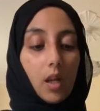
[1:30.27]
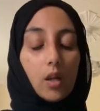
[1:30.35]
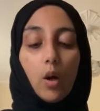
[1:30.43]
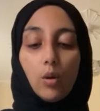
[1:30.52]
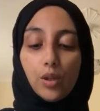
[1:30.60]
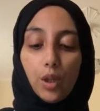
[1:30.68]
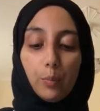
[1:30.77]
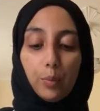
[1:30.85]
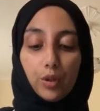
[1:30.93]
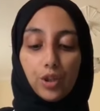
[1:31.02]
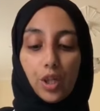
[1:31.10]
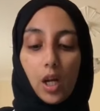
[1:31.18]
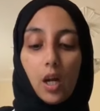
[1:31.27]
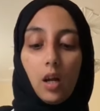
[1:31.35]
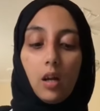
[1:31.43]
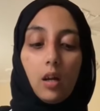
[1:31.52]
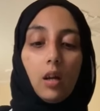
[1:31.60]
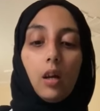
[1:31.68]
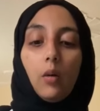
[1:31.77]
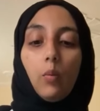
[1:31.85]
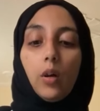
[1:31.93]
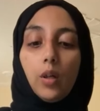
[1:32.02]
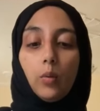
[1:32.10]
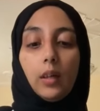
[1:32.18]
go to your butcher,
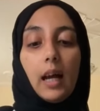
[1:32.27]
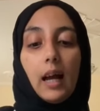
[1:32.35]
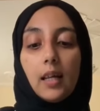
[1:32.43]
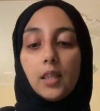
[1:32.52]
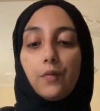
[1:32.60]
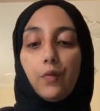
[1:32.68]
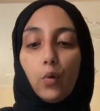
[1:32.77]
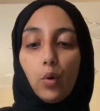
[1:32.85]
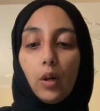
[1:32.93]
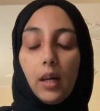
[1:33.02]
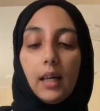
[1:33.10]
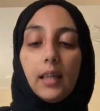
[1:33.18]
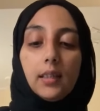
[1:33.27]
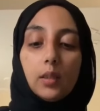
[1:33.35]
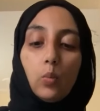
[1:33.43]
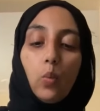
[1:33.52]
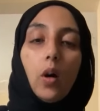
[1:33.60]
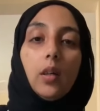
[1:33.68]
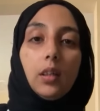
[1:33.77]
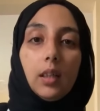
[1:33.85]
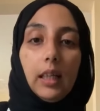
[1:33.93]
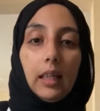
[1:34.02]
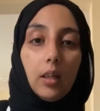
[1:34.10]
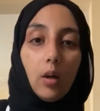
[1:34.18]
what you want to ask for is 1
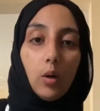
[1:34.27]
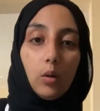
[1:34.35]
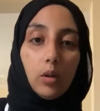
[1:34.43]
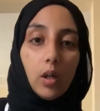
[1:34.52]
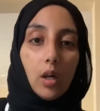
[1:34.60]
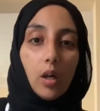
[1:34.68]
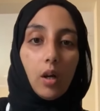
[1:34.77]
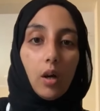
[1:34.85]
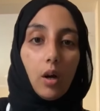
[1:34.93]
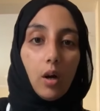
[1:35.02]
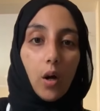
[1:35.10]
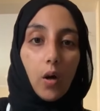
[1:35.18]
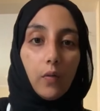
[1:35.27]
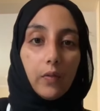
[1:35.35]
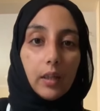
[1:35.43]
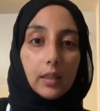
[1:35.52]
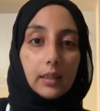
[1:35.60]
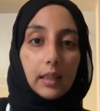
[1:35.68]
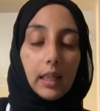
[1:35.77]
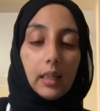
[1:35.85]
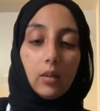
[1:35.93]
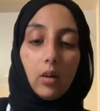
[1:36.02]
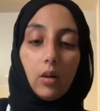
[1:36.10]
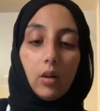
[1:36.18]
kilo of a
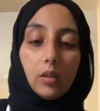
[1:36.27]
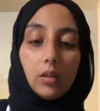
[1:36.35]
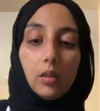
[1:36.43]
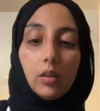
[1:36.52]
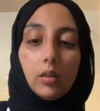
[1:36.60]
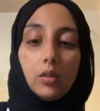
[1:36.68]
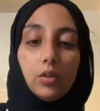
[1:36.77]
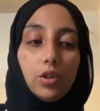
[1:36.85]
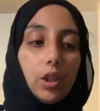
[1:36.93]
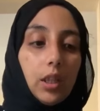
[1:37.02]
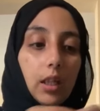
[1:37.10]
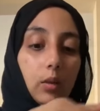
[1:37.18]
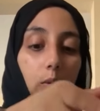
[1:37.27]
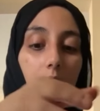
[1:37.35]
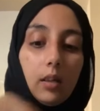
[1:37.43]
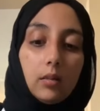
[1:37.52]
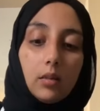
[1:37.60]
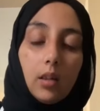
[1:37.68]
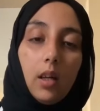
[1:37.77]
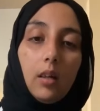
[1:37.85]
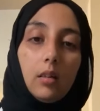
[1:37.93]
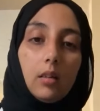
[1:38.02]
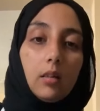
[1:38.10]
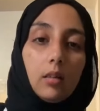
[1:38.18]
skin on chicken wings, okay? I'm
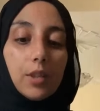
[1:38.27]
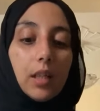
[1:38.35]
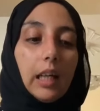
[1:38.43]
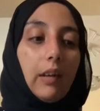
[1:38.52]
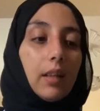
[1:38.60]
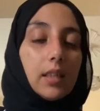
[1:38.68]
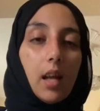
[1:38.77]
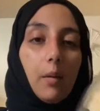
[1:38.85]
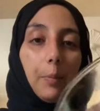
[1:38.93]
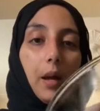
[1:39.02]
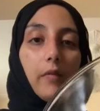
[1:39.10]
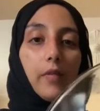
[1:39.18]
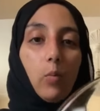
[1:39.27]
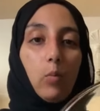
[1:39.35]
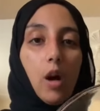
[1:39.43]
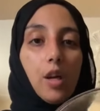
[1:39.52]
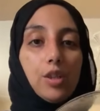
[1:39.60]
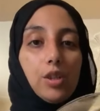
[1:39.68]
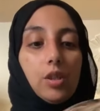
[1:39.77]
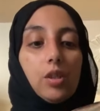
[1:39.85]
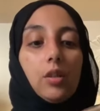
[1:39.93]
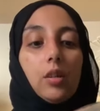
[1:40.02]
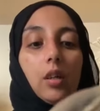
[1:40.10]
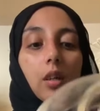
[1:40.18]
going to give this a bit of a wash,
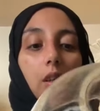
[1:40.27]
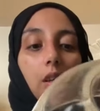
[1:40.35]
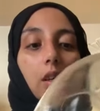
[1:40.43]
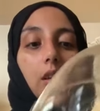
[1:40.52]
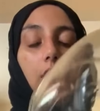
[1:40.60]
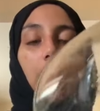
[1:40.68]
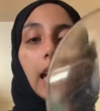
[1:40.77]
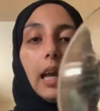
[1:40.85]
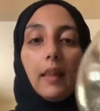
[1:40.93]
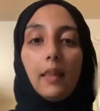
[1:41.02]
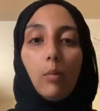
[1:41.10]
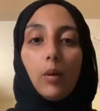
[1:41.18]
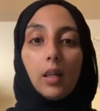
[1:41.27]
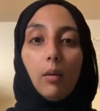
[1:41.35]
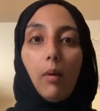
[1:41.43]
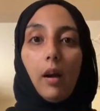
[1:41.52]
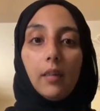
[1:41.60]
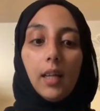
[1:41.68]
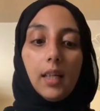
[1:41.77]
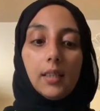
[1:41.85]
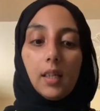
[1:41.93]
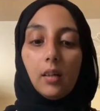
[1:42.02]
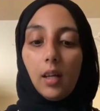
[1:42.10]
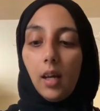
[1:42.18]
okay, and then we're going to marinate it,
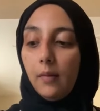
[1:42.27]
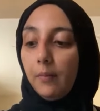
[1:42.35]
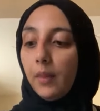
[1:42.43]
okay?